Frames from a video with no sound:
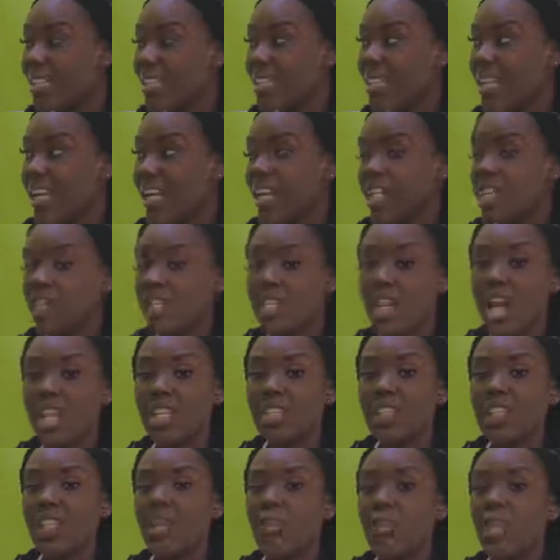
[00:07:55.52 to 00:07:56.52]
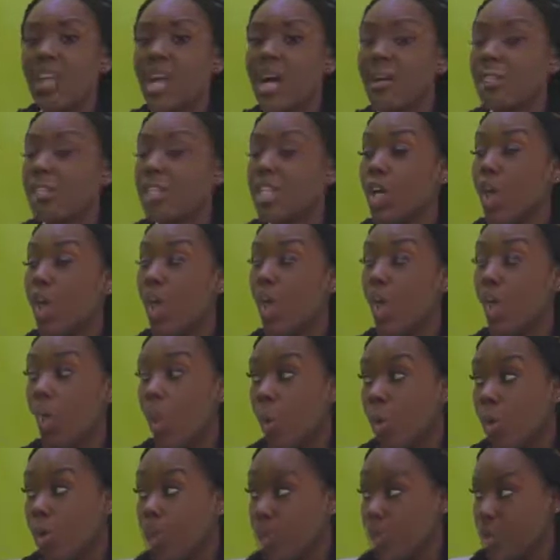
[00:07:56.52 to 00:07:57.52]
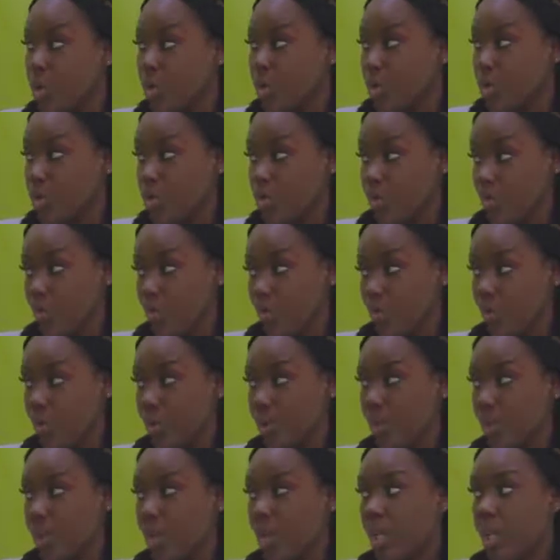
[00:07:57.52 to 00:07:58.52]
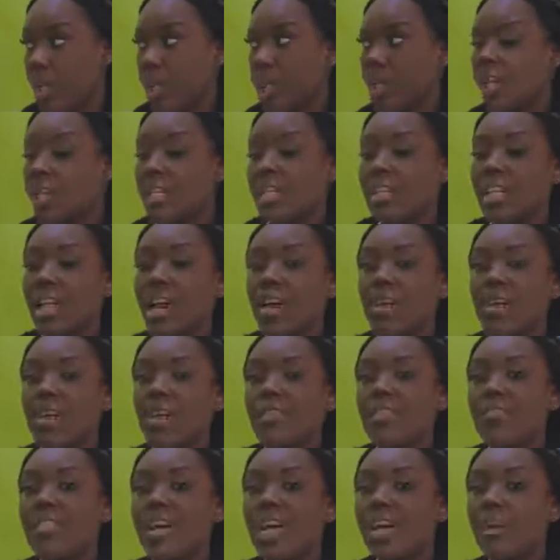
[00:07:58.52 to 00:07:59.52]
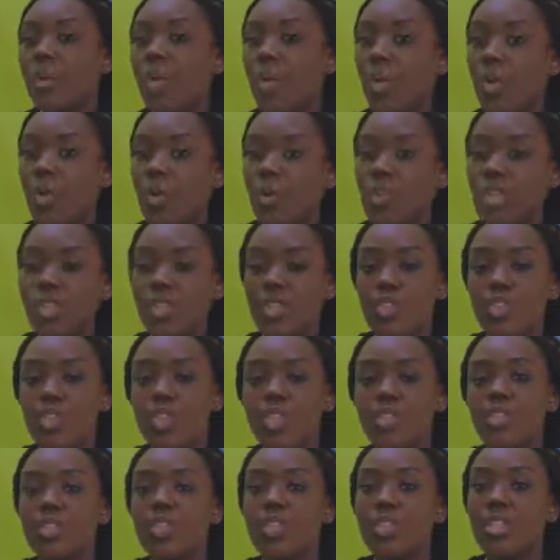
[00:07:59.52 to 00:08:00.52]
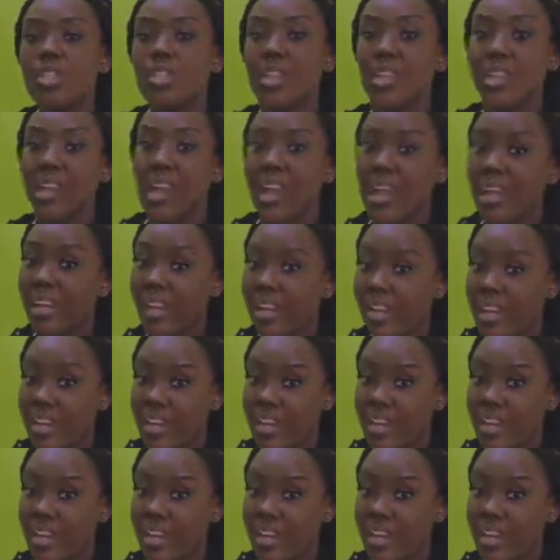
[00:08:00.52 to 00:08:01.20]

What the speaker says: stage, it actually becomes a hole in your tooth. Now, if that hole is not treated early